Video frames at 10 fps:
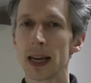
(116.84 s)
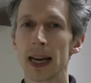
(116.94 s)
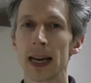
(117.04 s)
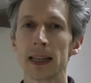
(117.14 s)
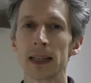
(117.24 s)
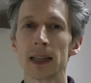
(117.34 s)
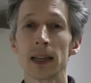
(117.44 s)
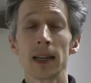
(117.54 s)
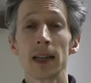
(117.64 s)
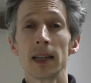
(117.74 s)
And
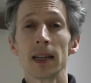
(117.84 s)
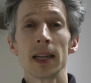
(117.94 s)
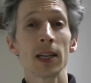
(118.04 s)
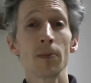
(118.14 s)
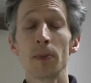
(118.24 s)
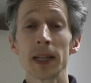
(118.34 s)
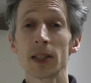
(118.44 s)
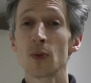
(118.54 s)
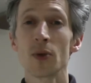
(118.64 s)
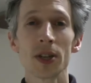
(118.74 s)
they couldn't pick
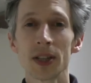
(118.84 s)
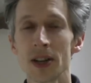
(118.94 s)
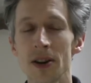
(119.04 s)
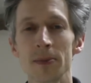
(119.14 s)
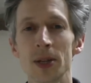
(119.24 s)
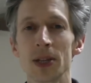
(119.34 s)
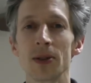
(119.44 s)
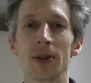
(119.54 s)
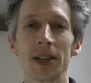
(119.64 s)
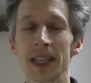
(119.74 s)
the worst time
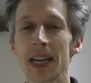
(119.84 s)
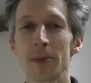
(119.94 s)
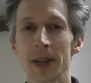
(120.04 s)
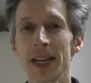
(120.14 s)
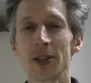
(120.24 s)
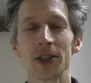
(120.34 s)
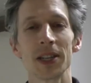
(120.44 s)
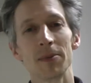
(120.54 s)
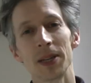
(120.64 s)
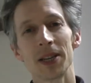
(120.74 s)
to set up an
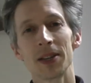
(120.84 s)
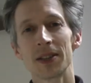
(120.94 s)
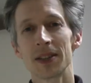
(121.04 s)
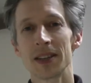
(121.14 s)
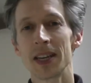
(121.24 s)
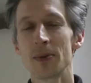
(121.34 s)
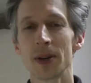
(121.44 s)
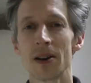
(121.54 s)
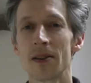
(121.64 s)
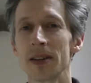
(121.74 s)
agency because here we
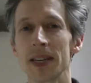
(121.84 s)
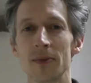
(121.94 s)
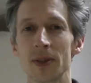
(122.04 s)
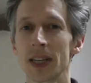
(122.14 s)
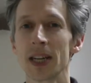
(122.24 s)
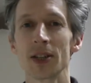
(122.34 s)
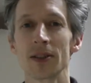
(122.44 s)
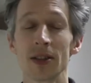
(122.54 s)
are in the recession,